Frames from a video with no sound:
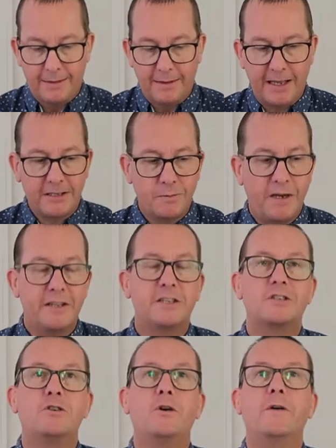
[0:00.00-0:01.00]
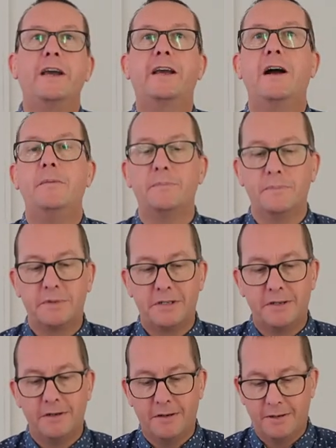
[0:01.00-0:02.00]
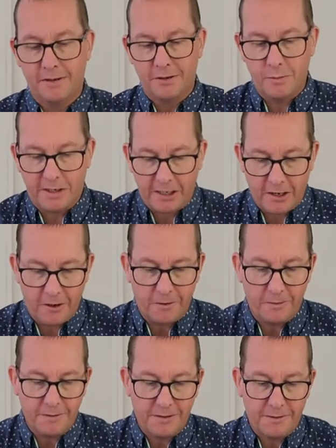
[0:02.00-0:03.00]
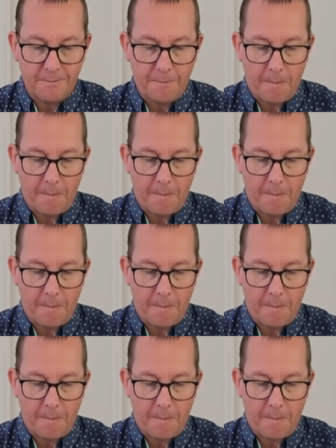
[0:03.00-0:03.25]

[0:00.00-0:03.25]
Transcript: that's where the story comes to a close.